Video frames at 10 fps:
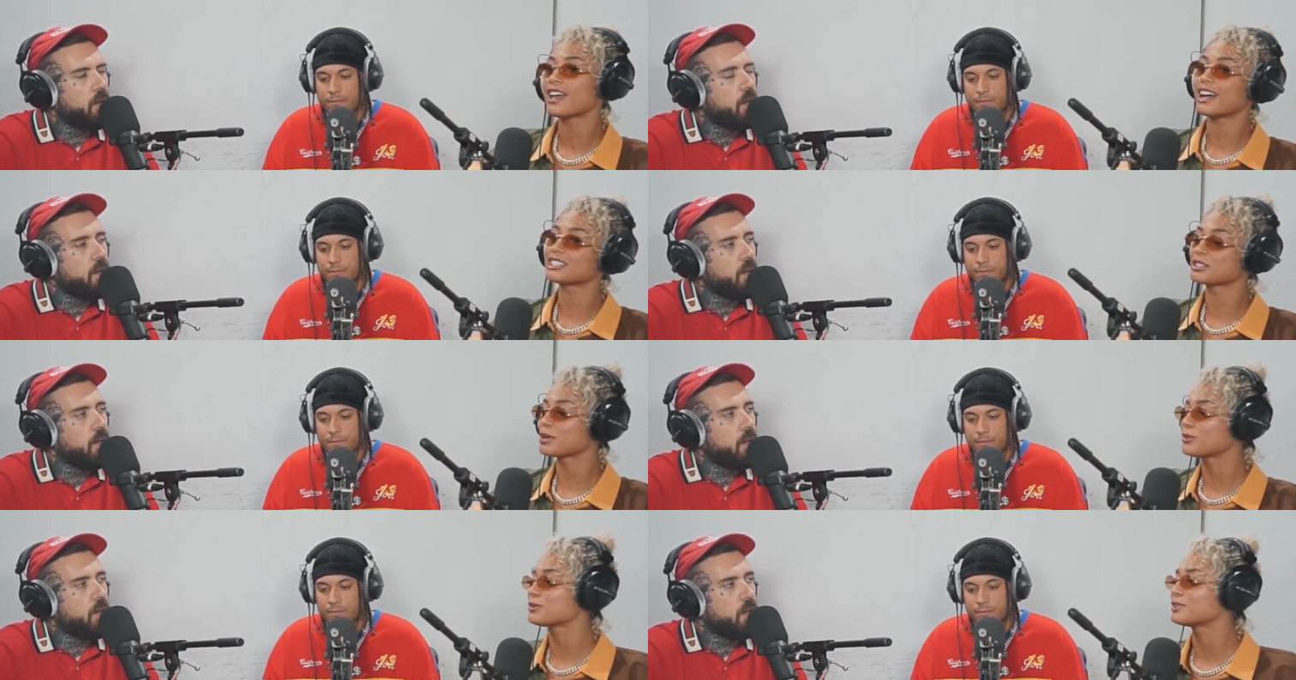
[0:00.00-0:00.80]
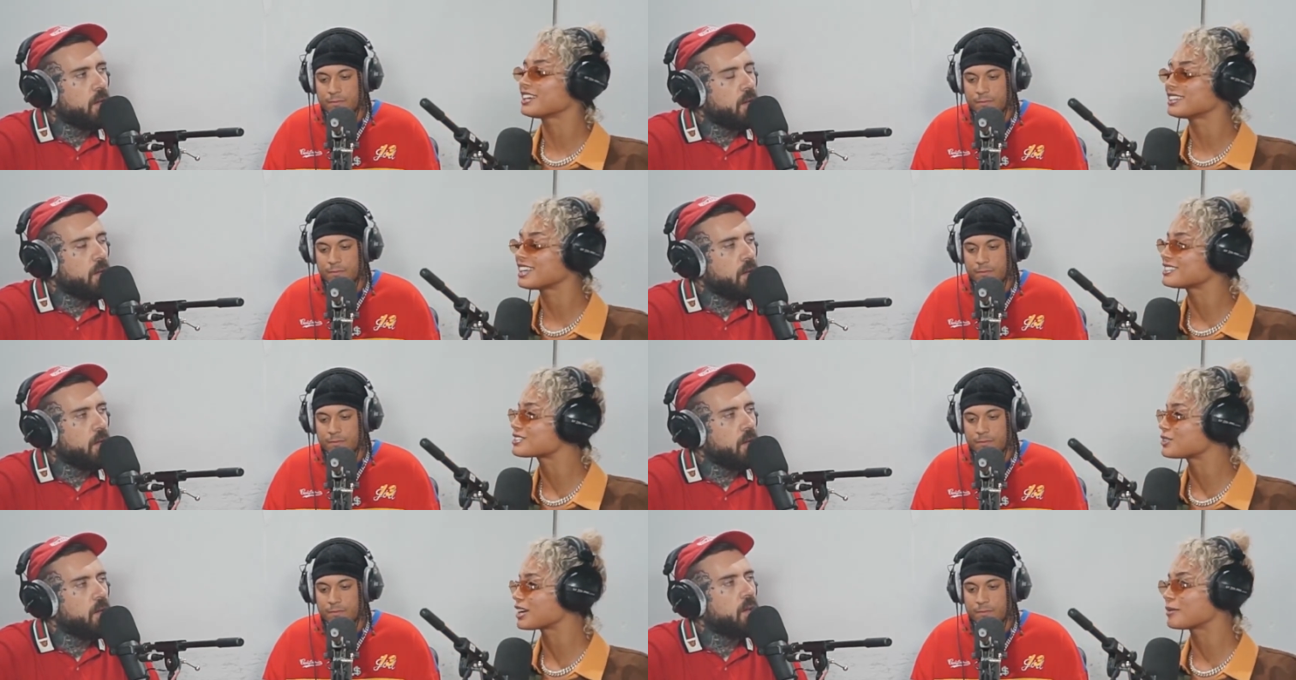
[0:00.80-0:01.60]
Speaker 1: I changed my whole like
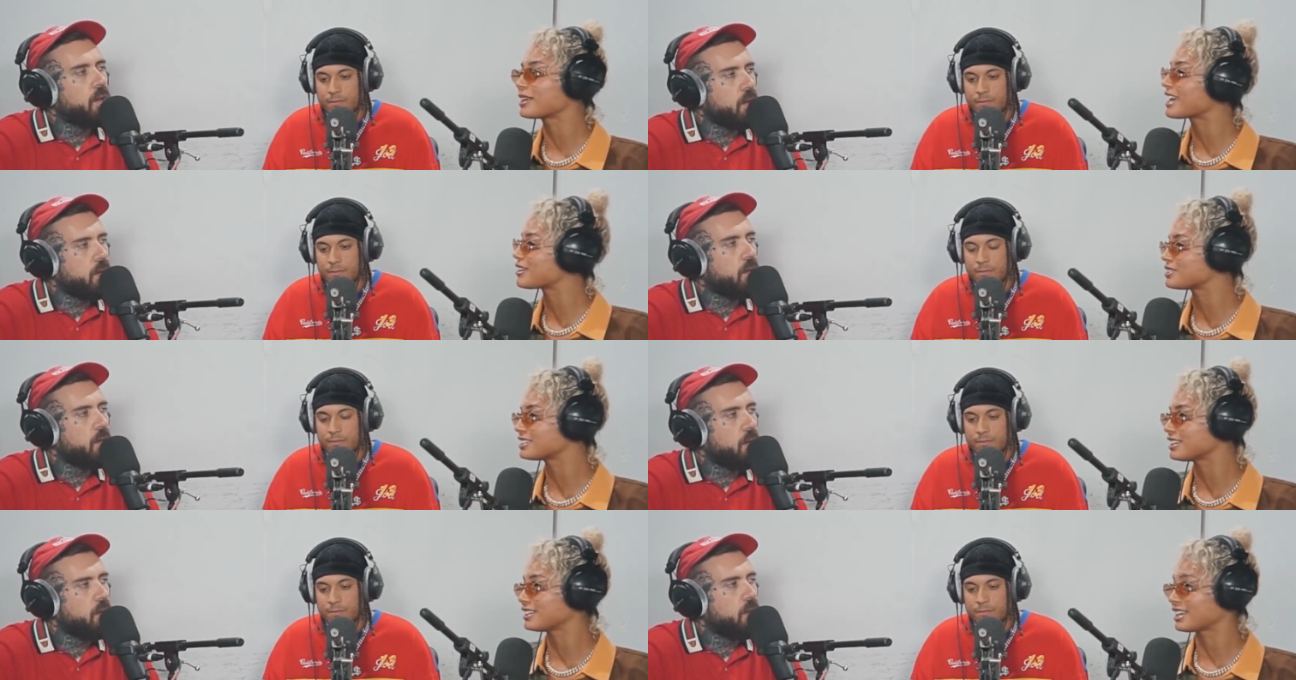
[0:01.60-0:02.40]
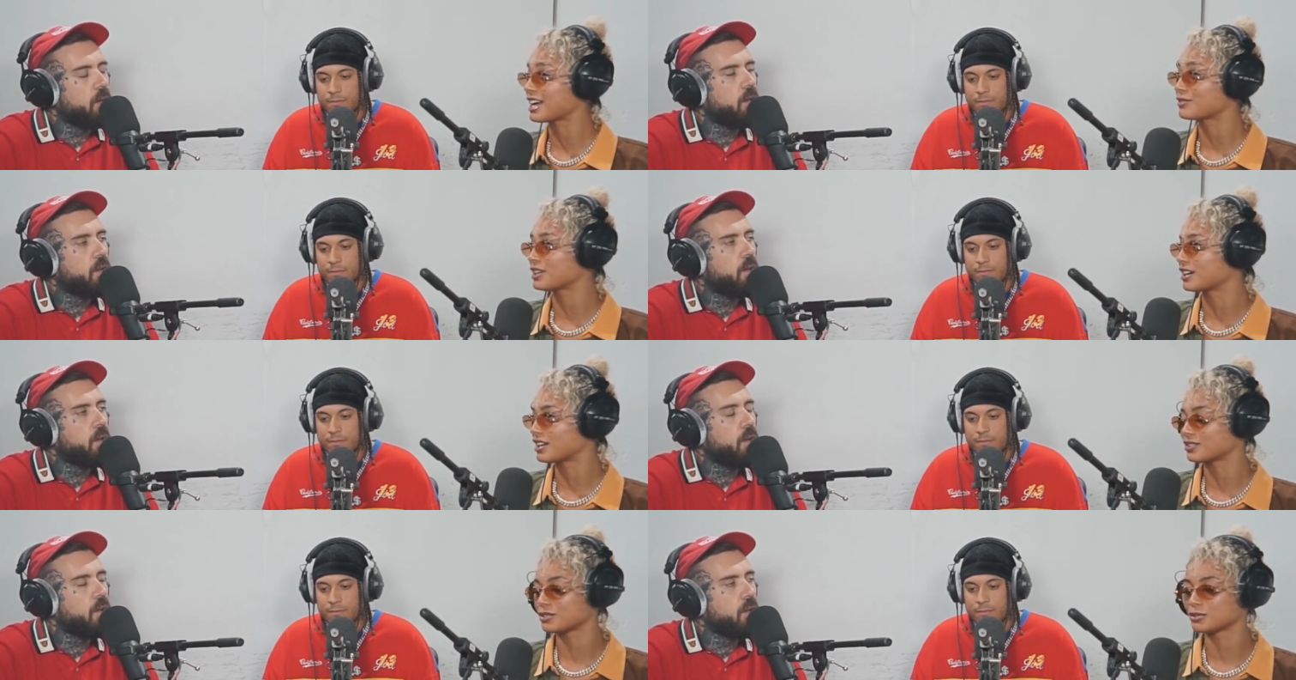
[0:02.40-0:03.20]
Instagram, like everything. Like after I got
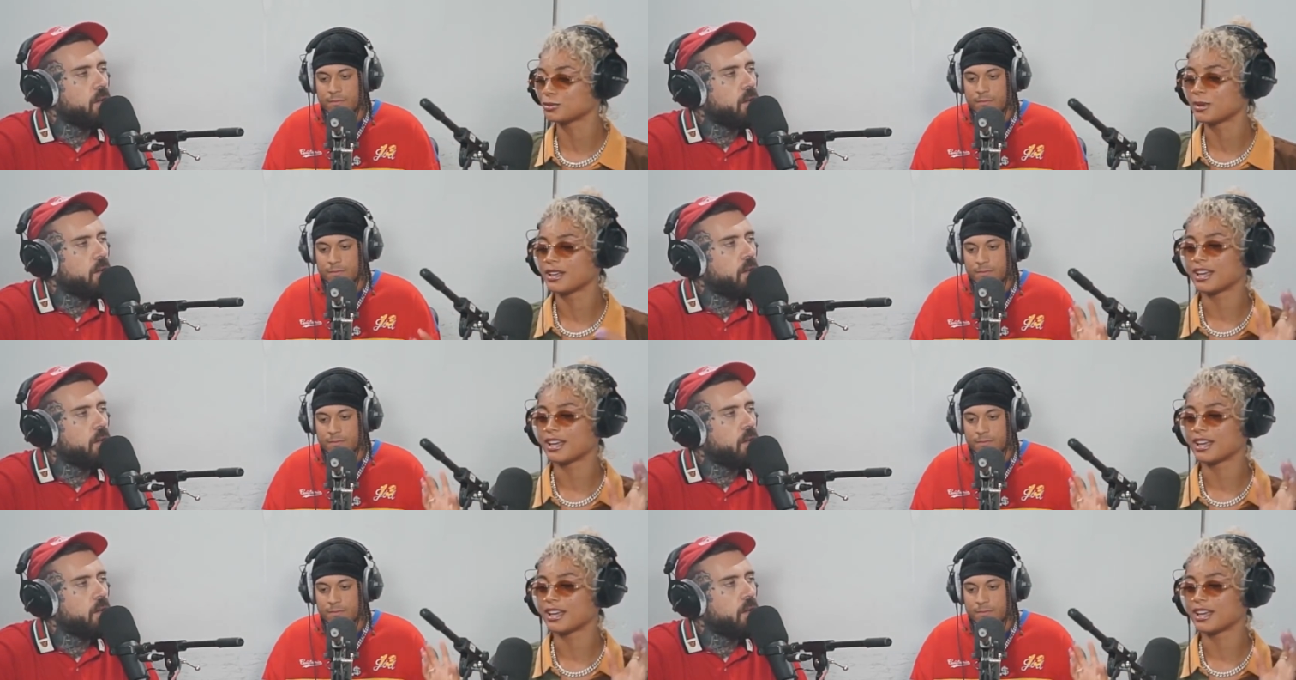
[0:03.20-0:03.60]
out the group,